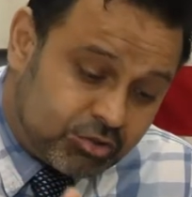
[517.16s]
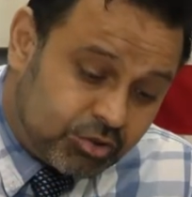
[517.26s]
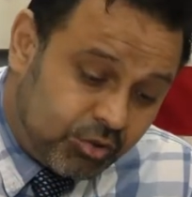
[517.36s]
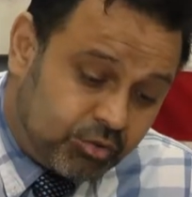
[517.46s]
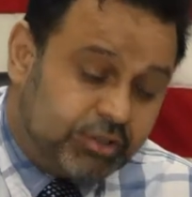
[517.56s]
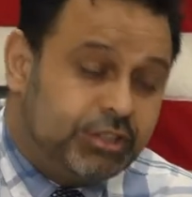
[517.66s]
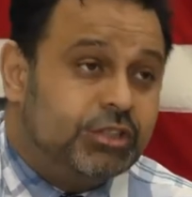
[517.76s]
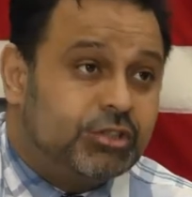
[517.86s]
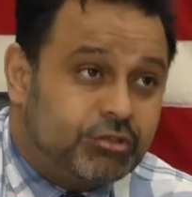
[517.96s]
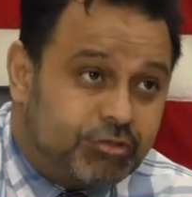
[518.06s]

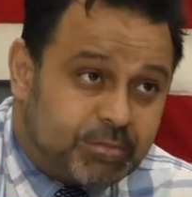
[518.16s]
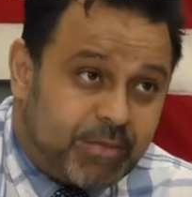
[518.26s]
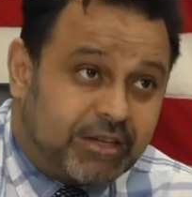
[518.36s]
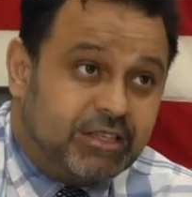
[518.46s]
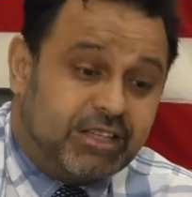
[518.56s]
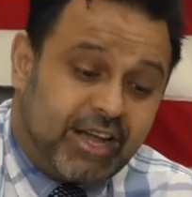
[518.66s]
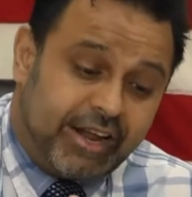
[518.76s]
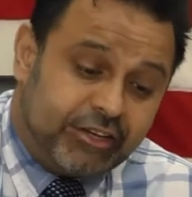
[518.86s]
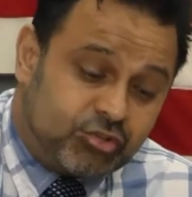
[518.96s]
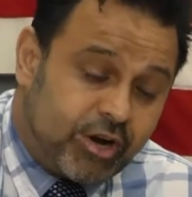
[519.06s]
totally respecting
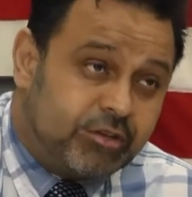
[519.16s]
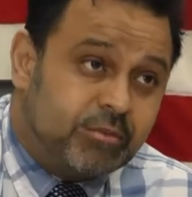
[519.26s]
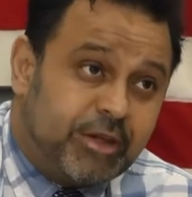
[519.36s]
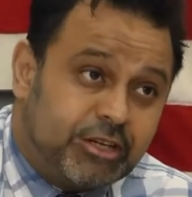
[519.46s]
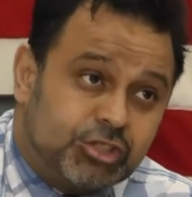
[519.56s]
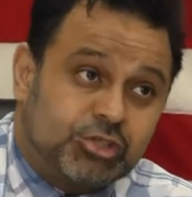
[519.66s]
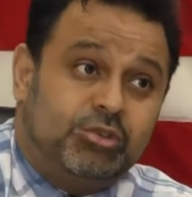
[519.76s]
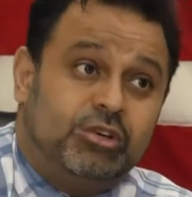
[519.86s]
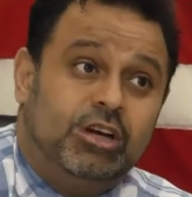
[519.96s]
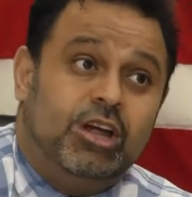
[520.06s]
that and try to make
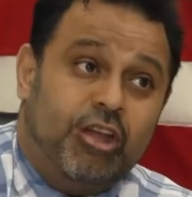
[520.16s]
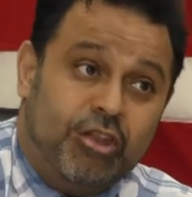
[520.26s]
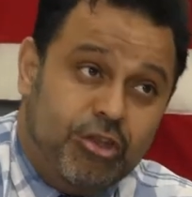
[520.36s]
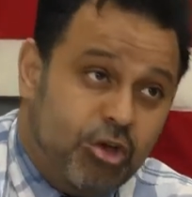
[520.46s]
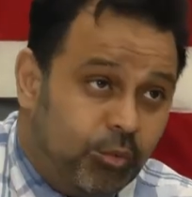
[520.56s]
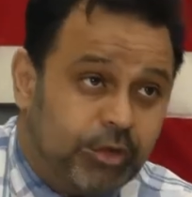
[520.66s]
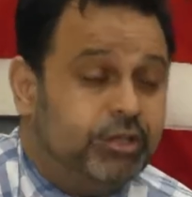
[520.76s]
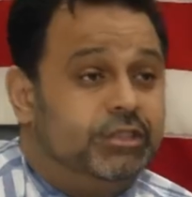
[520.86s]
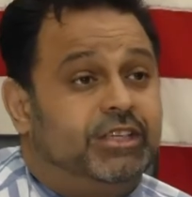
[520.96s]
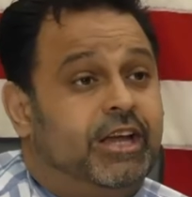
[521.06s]
sure no one
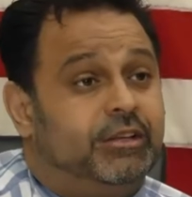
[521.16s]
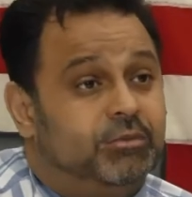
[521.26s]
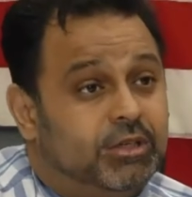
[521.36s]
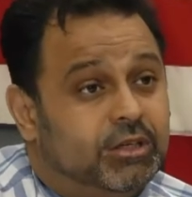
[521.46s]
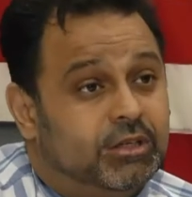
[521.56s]
hurts anyone.